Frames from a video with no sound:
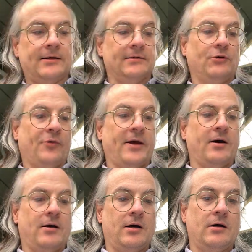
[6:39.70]
don't know what they
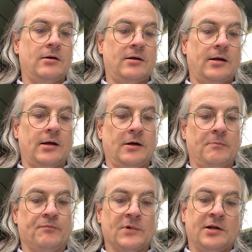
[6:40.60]
are.
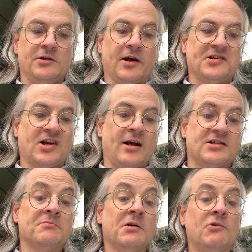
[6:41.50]

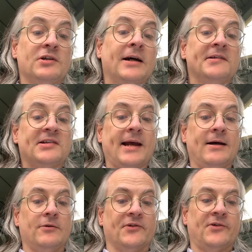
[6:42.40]
Sometimes called night
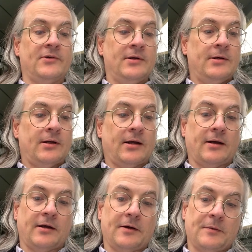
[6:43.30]
cows.
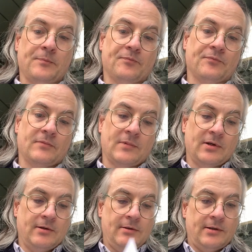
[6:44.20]
And
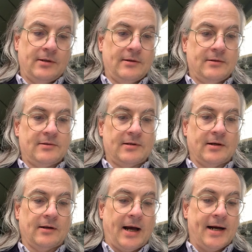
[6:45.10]

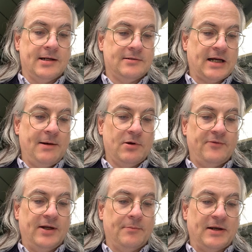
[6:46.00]
a table
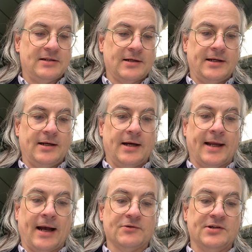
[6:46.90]
of basically
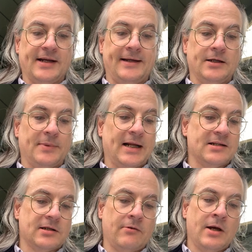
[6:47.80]
encounters in
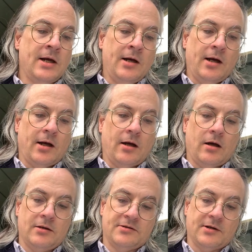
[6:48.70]
Lumberland. So
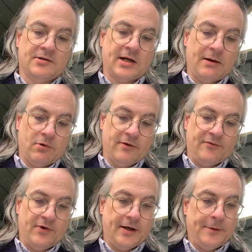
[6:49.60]
a table of
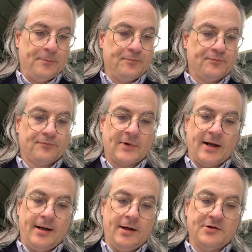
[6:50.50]

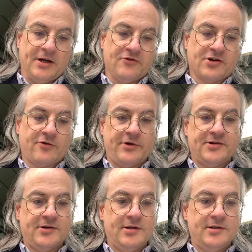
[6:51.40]
dangerous
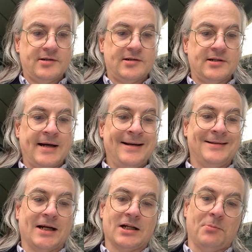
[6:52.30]
critters,
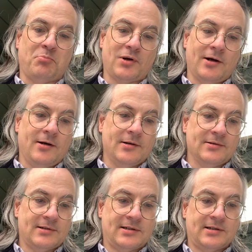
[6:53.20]
deadly
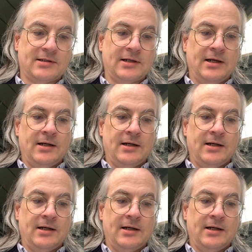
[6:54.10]
plants,